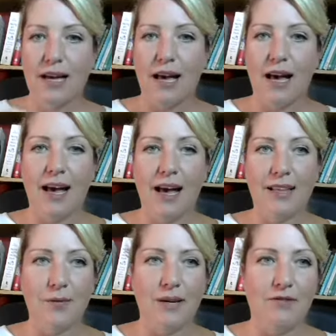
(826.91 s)

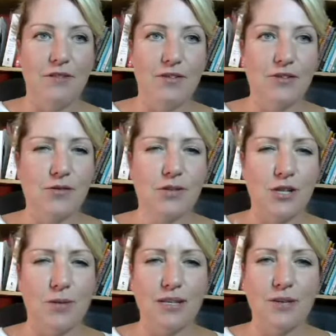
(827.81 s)
Halloween filters, which I
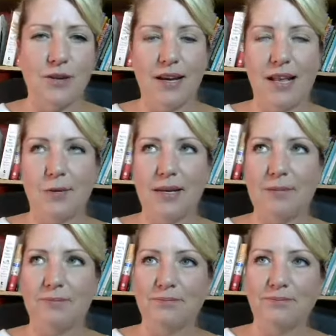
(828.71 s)
might do on
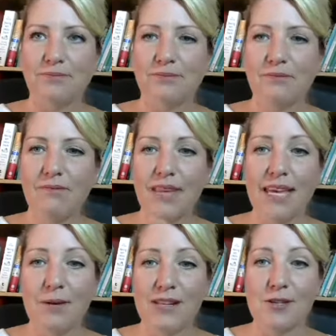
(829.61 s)
Halloween.
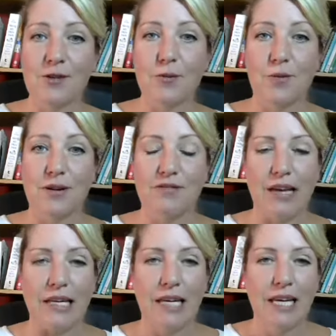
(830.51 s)
Anyways, those are pretty fun.